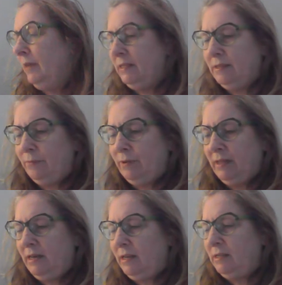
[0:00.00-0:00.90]
that's a
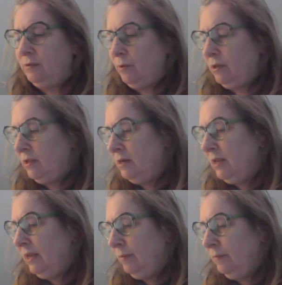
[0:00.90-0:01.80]
really nice one. The
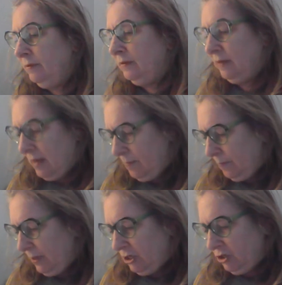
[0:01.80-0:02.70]
names and
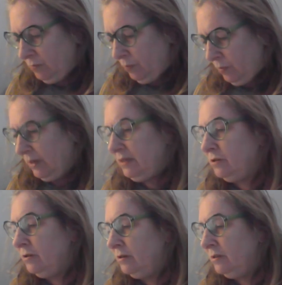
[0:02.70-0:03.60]
pigeon
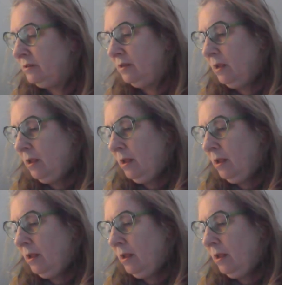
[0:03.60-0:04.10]
pointers.